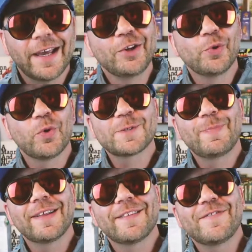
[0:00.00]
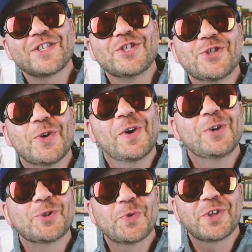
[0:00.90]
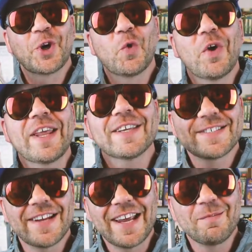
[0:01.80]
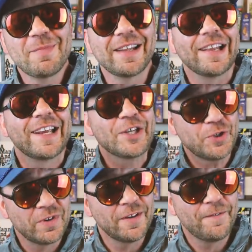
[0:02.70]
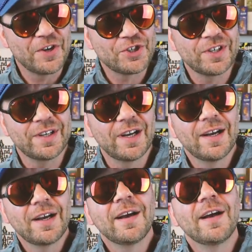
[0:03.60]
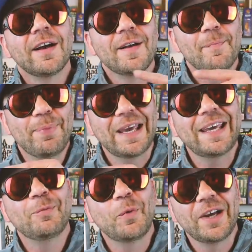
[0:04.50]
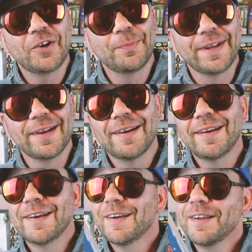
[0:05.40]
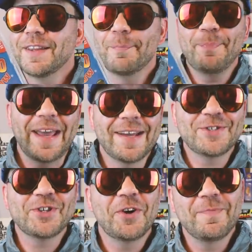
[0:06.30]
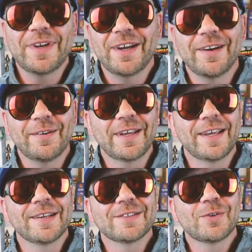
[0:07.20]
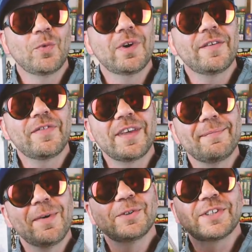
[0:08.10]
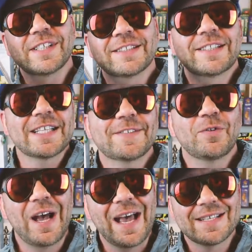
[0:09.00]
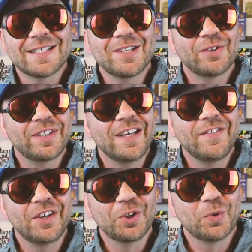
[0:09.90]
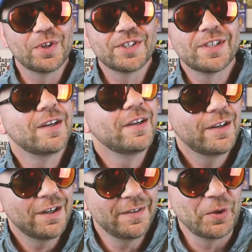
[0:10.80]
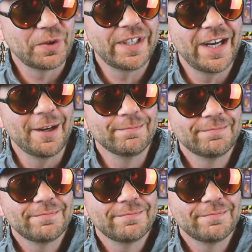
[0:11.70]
Endorsed by the fishing show host with the greatest name in the history of fishing, Babe Winkleman, the Banjo Minnow is one of the most successful as seen on TV lures of all time.